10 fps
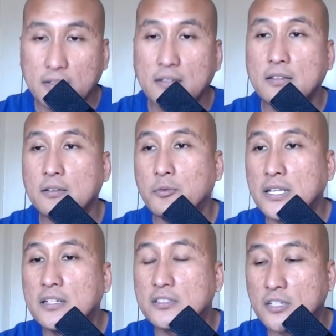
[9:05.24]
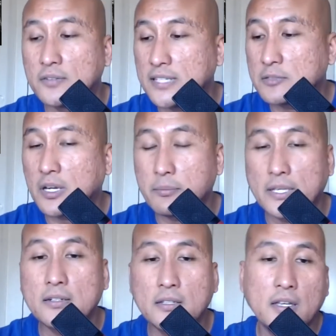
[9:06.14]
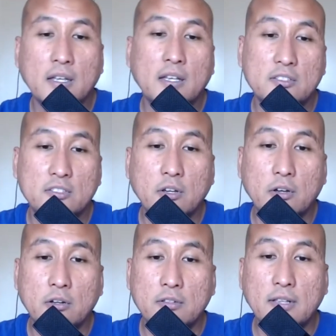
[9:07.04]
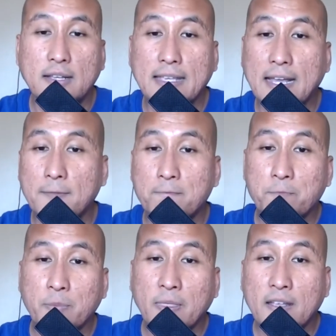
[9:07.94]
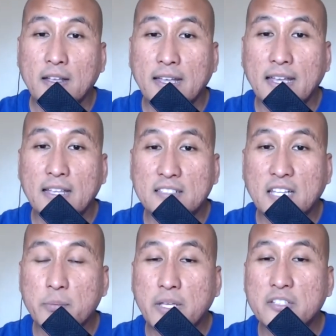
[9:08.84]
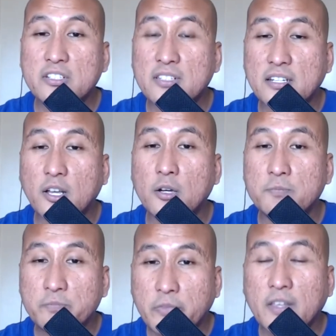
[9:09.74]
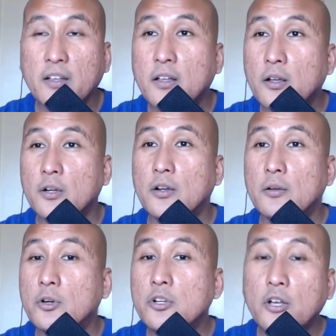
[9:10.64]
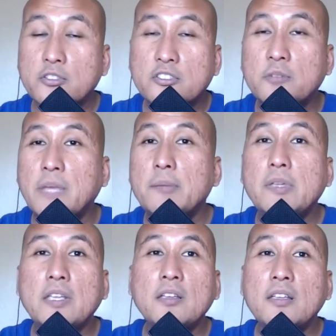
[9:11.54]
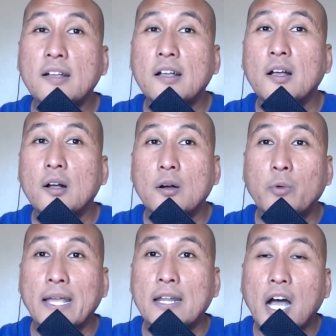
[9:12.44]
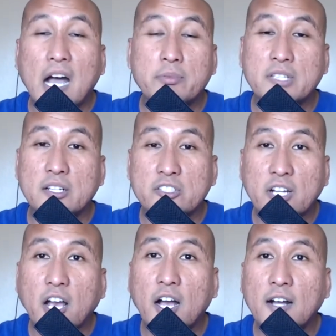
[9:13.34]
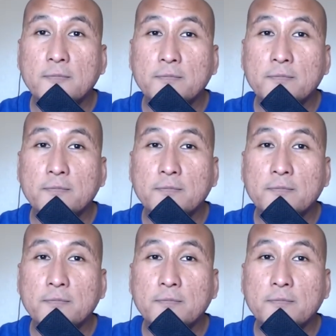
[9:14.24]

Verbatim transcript: what he deserves. That's what I mean. So yeah, it's gonna be interesting though. Who knows who? Maybe when Hobbs and Shaw